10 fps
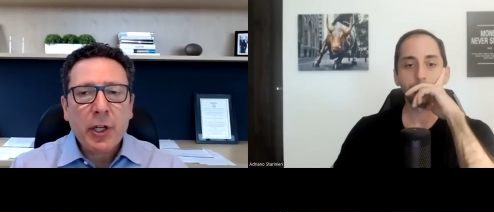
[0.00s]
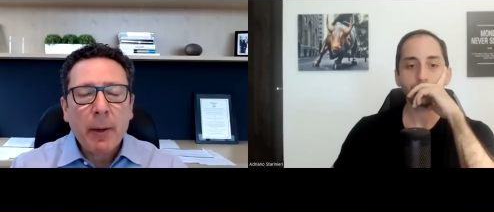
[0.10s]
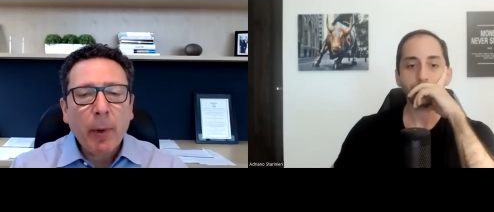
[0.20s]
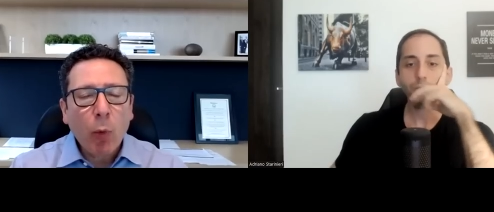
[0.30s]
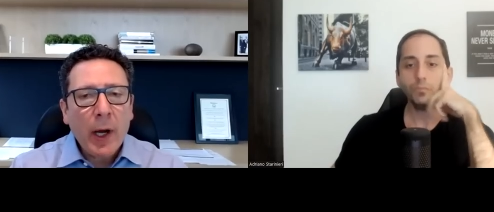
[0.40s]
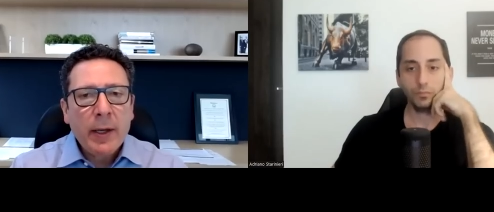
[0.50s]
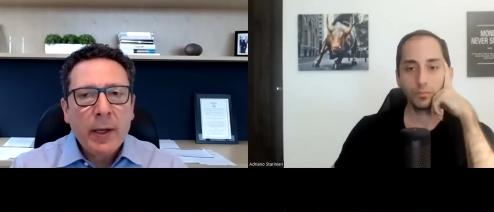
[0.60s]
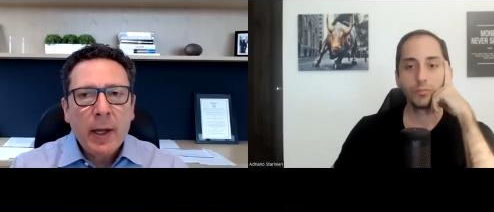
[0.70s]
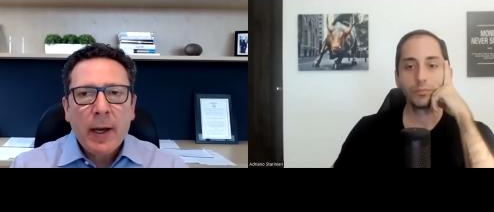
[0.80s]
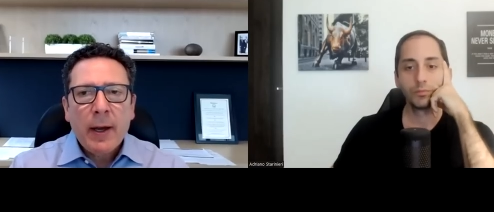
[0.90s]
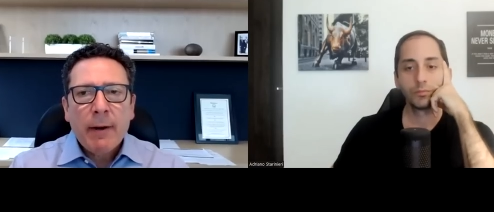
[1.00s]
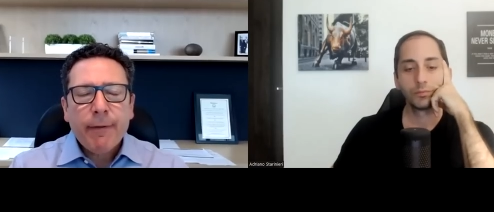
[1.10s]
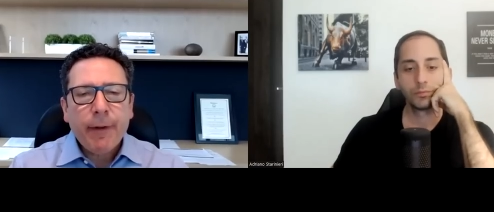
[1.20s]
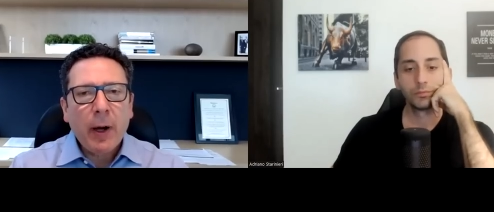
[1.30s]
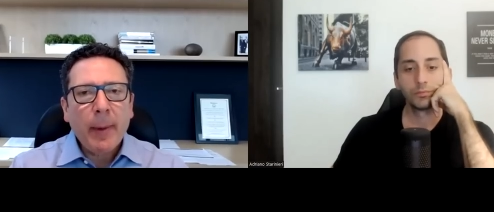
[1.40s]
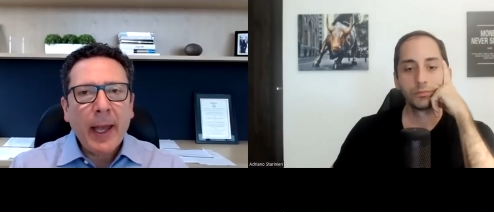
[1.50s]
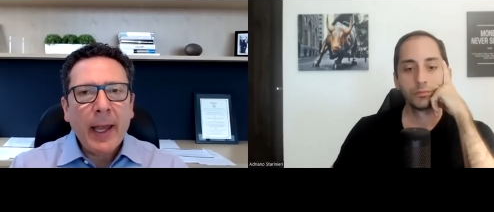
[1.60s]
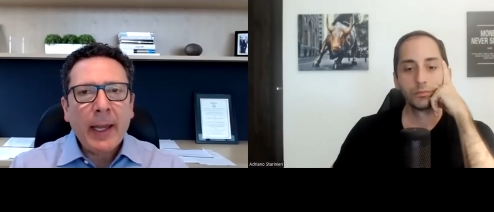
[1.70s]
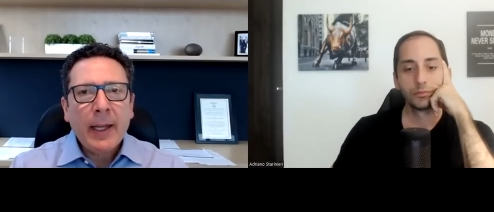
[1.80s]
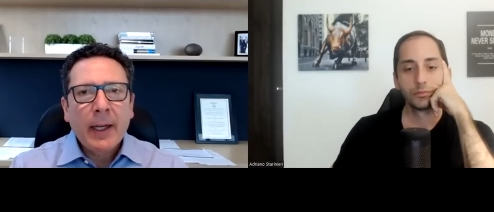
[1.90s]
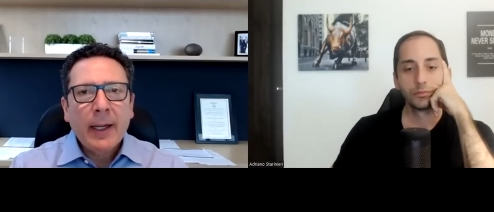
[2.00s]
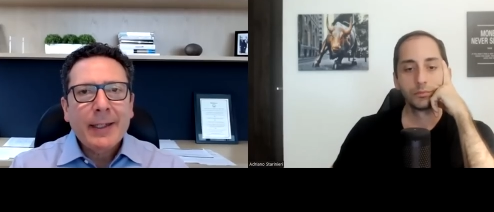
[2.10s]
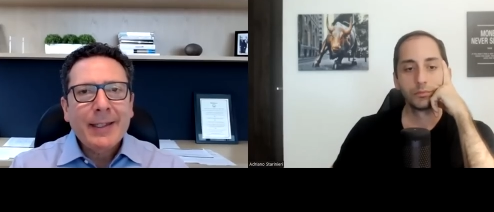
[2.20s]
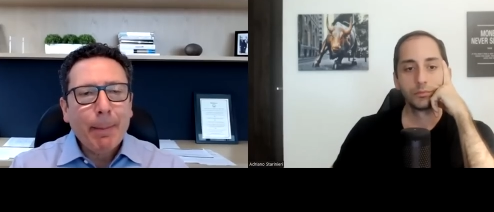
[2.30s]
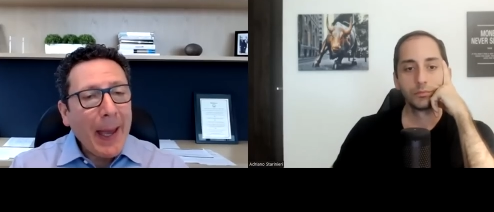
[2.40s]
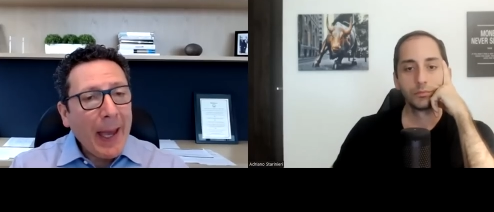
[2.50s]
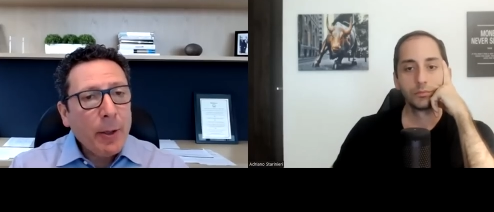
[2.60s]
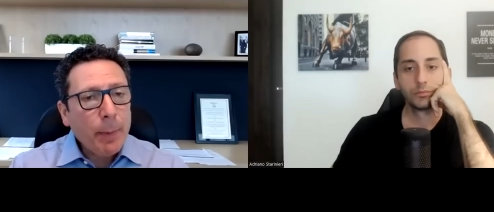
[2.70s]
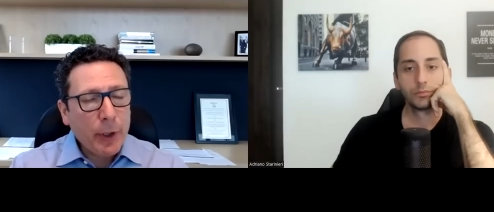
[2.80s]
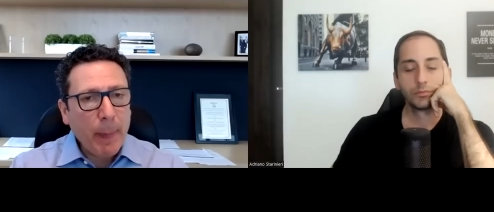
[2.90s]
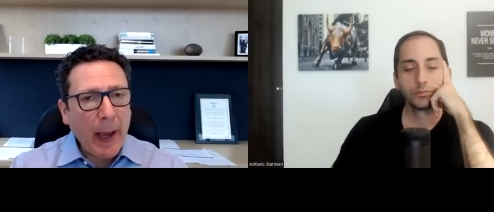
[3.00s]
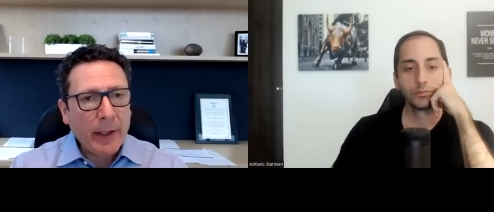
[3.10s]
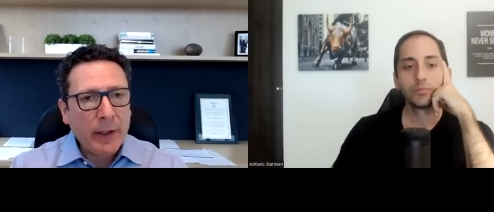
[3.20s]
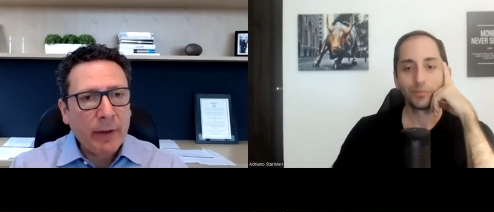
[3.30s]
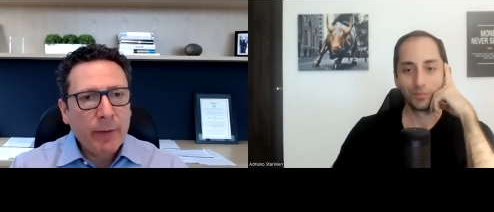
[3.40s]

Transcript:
Speaker 1: Number one, from a demand perspective,